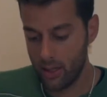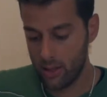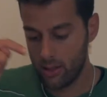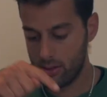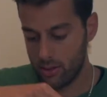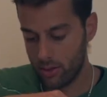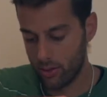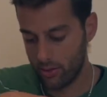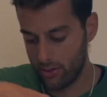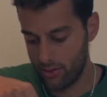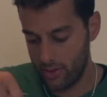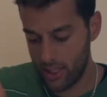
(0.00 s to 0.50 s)

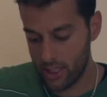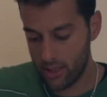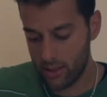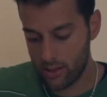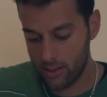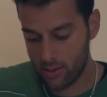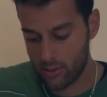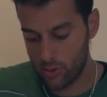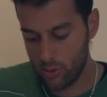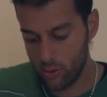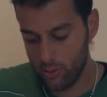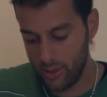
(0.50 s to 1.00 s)
So take the
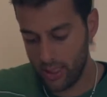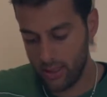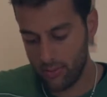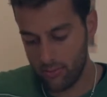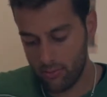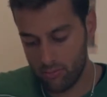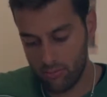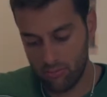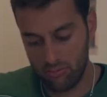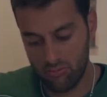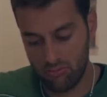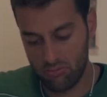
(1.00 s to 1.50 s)
scoopy,
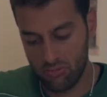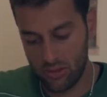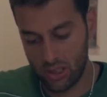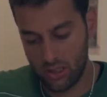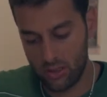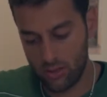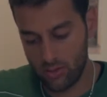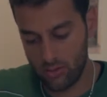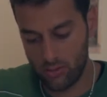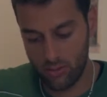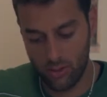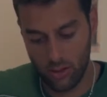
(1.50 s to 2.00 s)

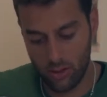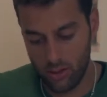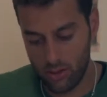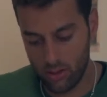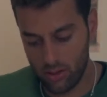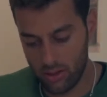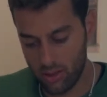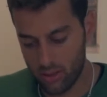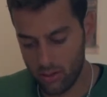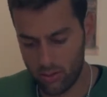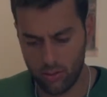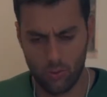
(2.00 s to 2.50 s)
just you
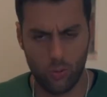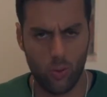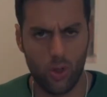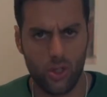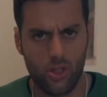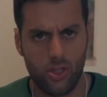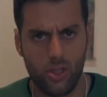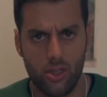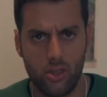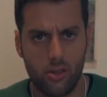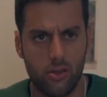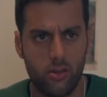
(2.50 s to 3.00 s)
don't need to
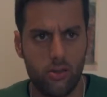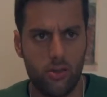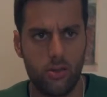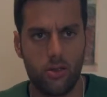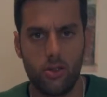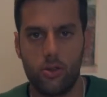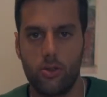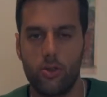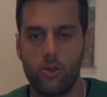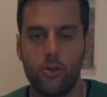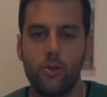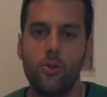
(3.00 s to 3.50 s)
wash it, you don't
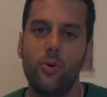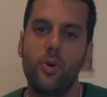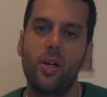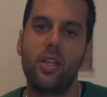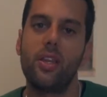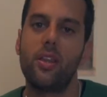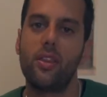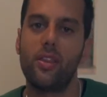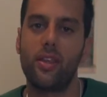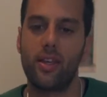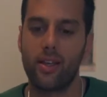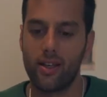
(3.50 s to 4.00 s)
need to do
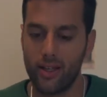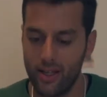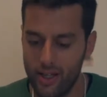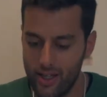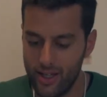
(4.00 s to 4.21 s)
anything,